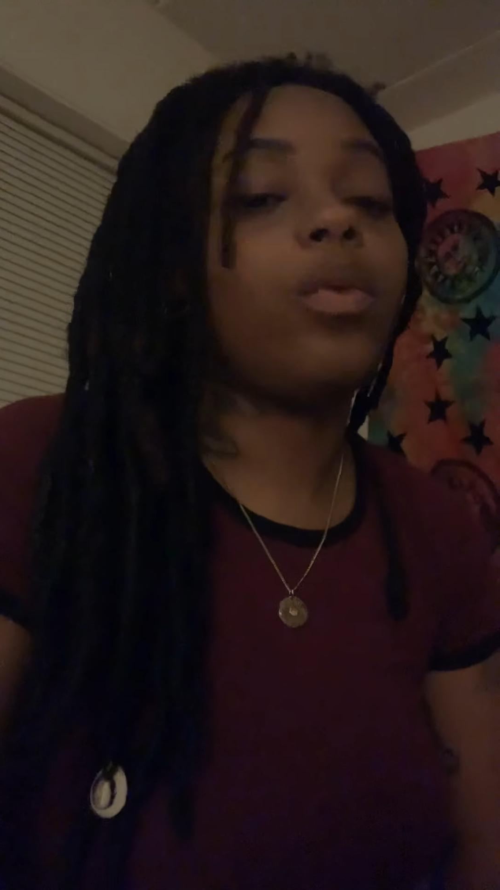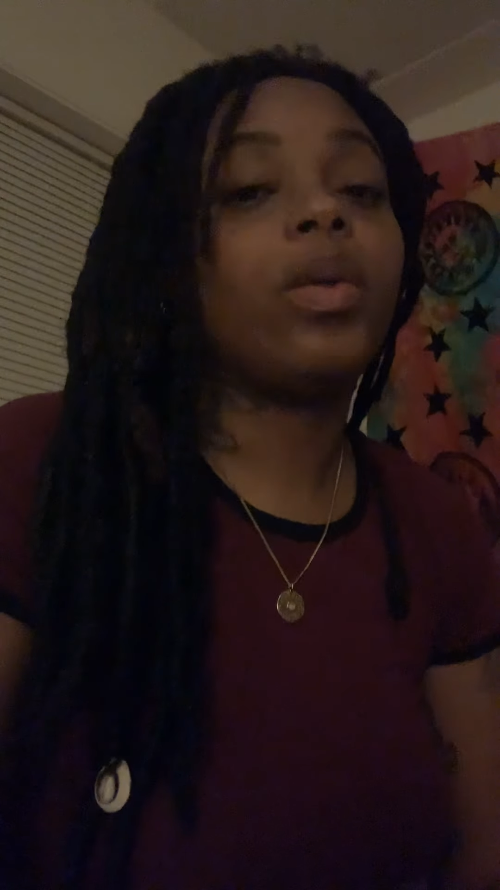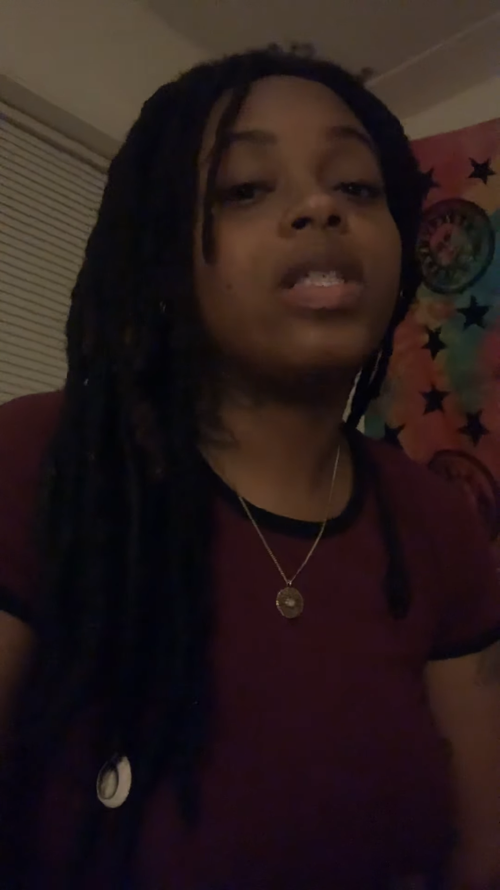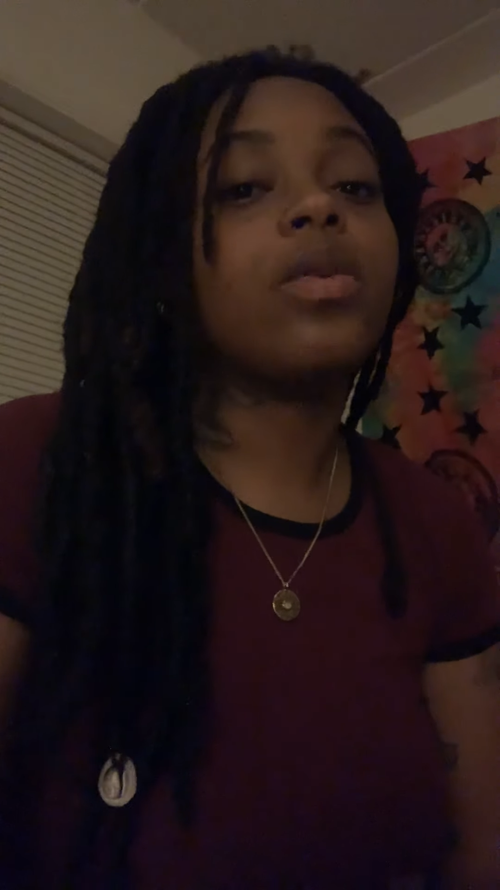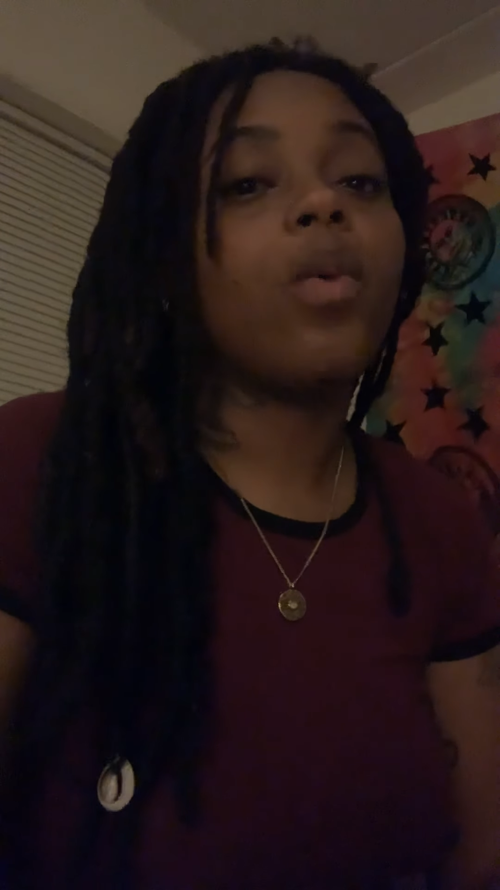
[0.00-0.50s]

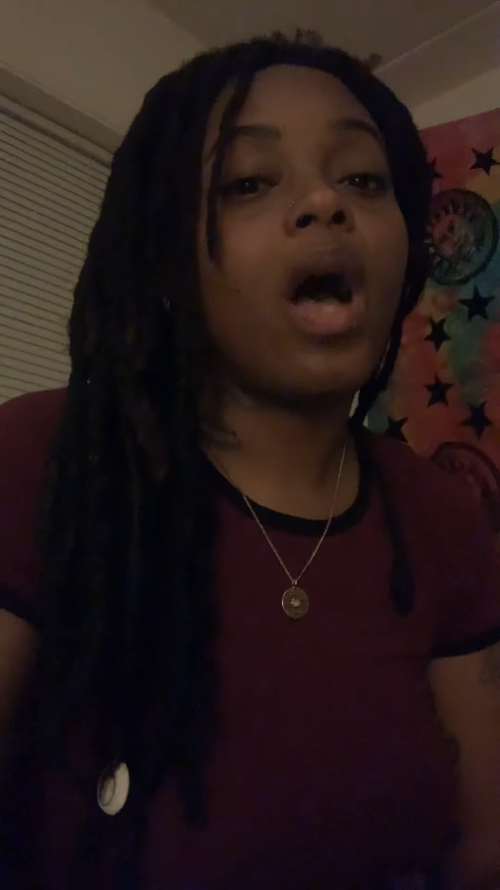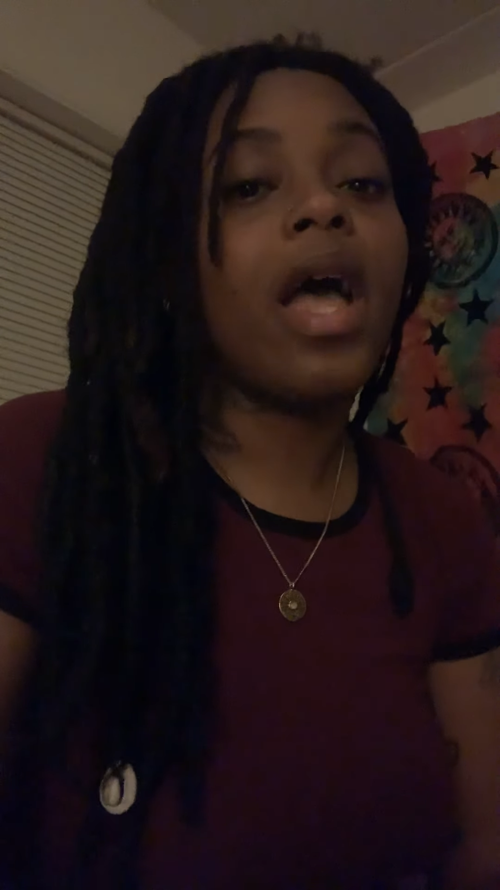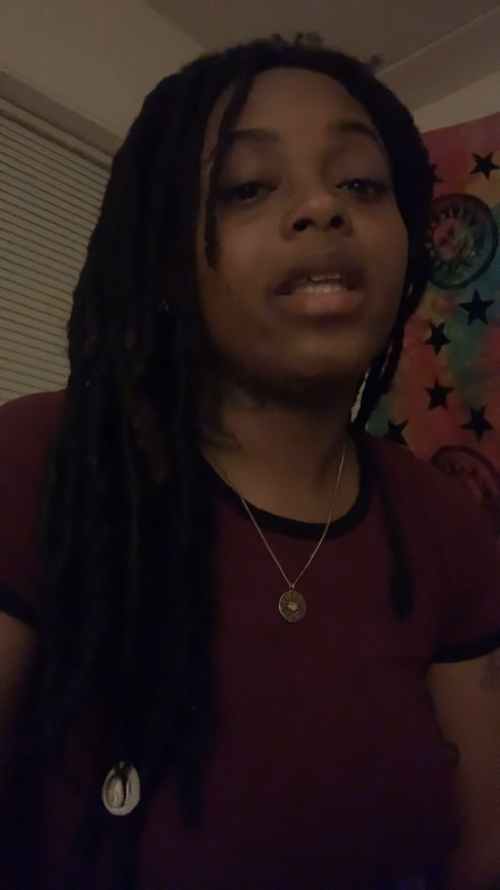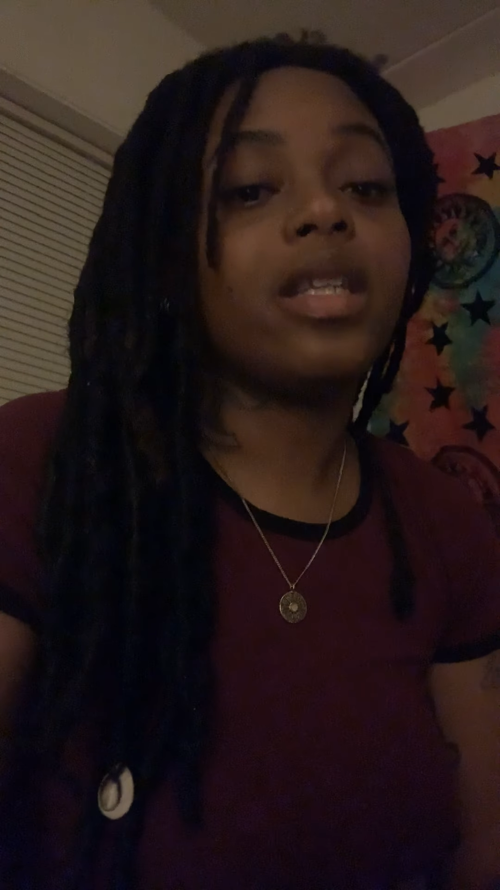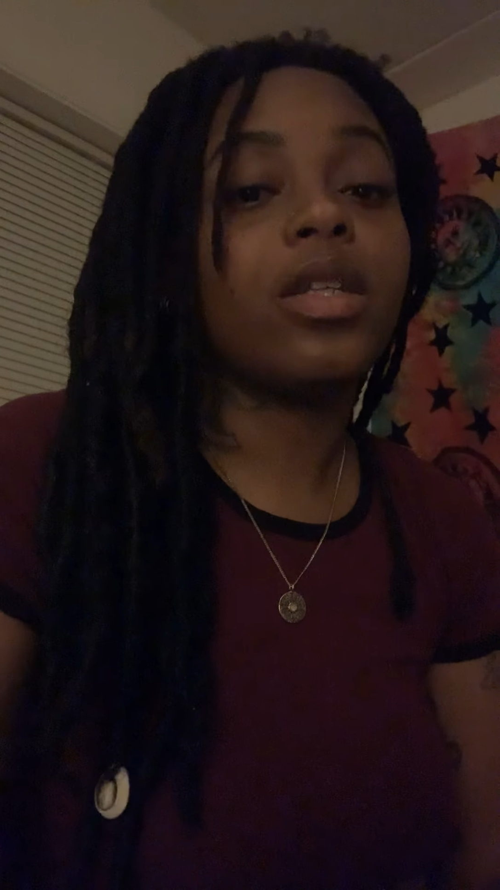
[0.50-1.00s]
reason why
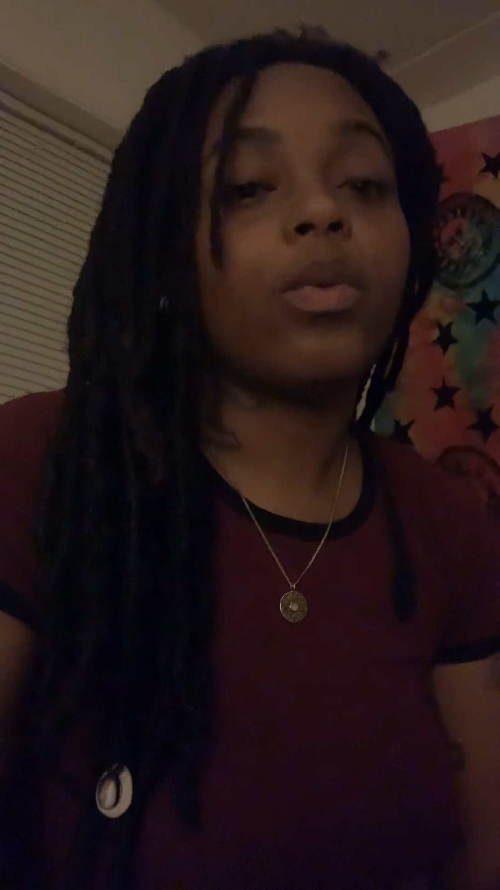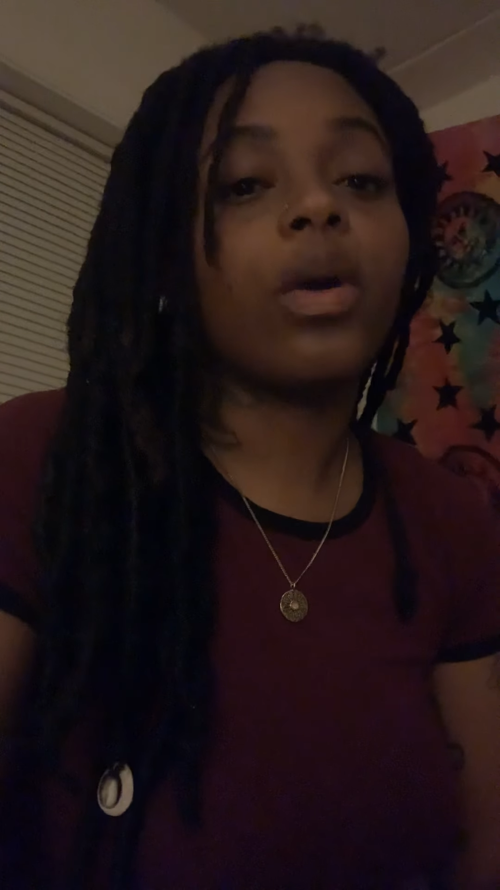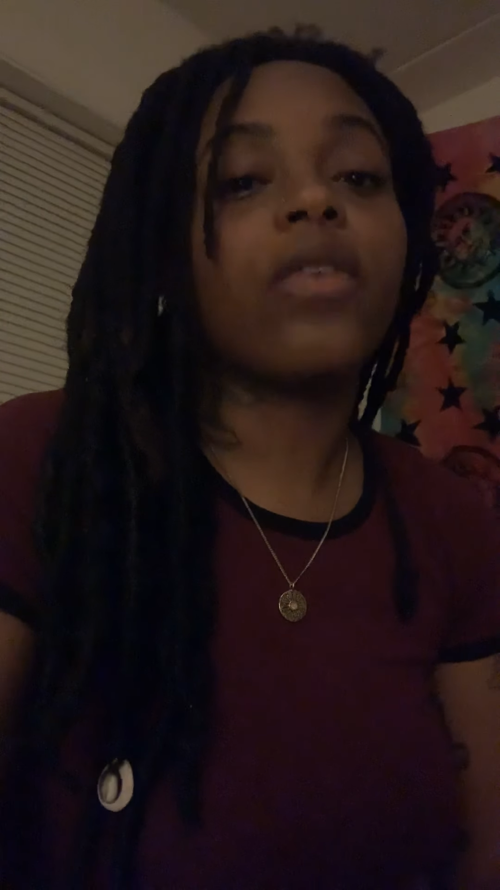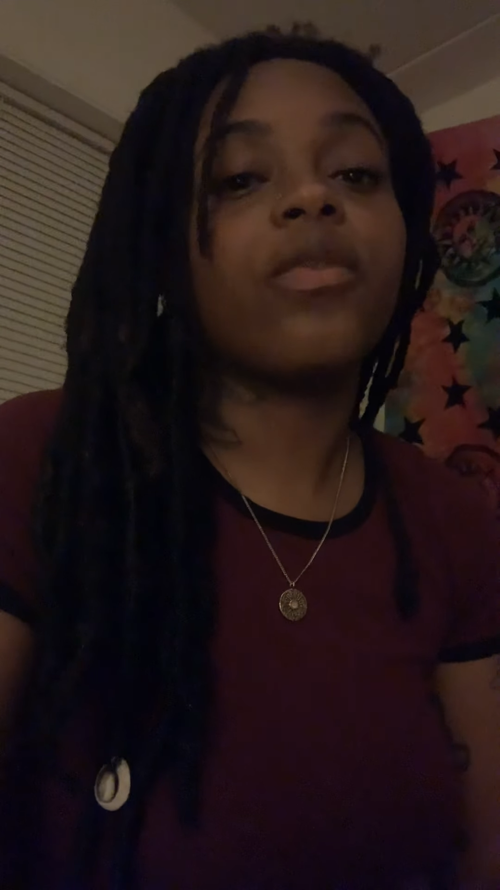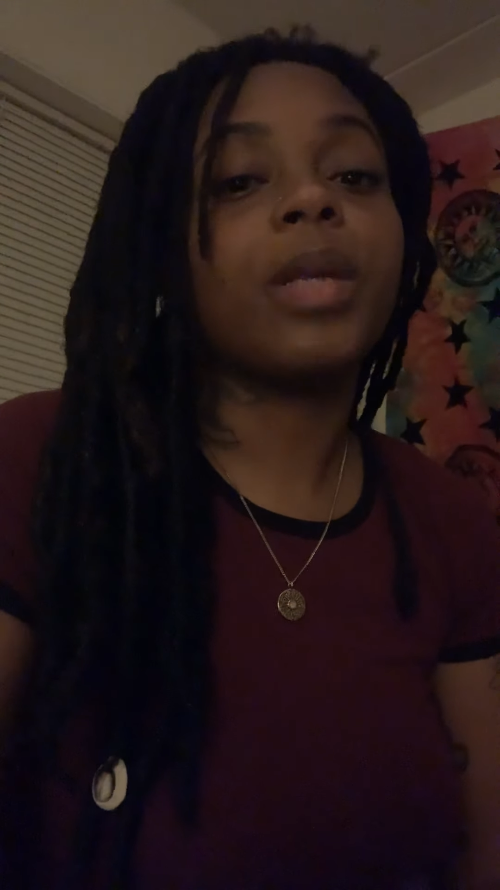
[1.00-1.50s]
it didn't
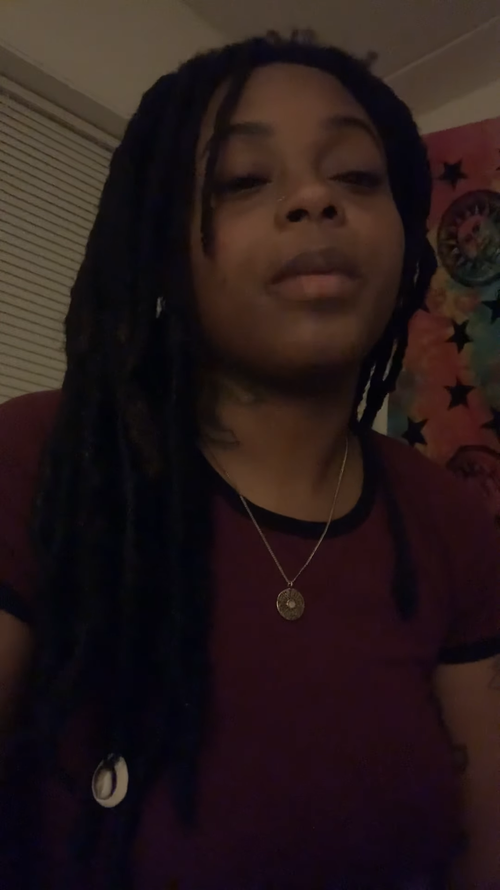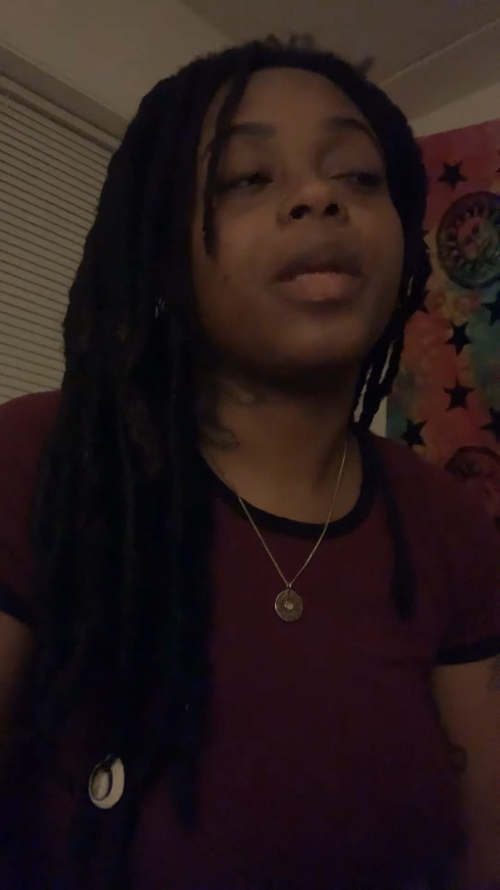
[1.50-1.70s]
work for me,